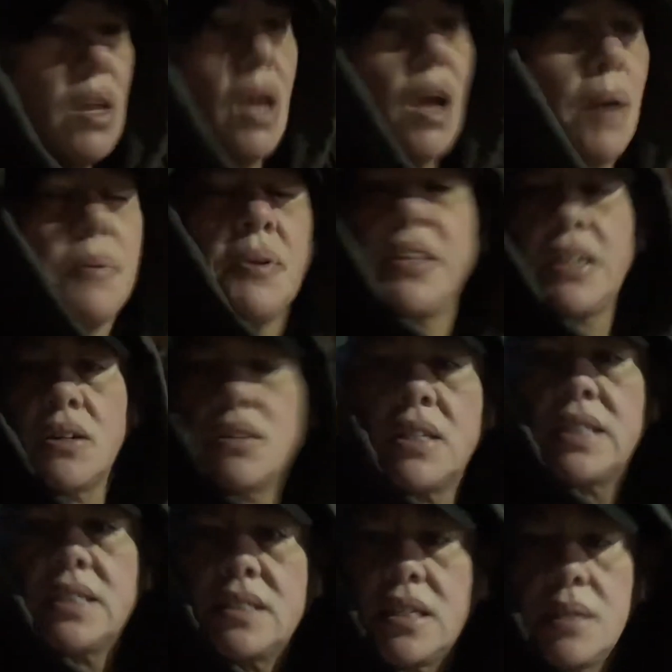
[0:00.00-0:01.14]
I put that on
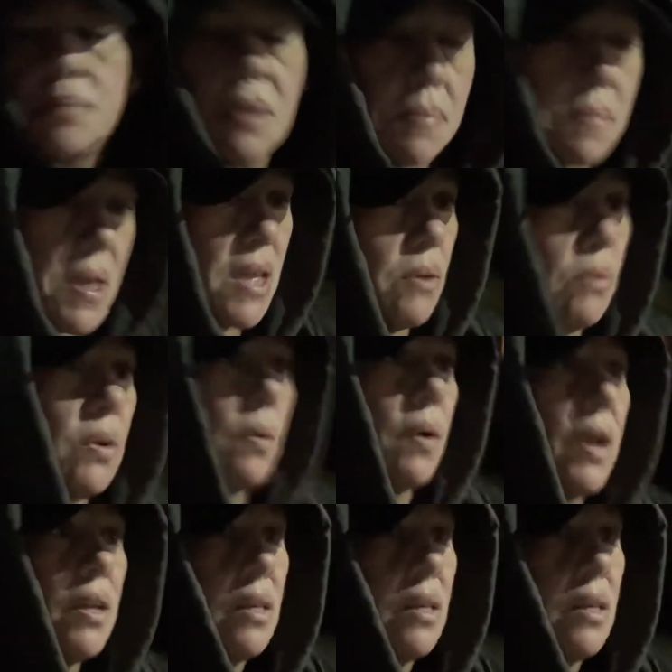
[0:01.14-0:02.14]
last night. My pain went away.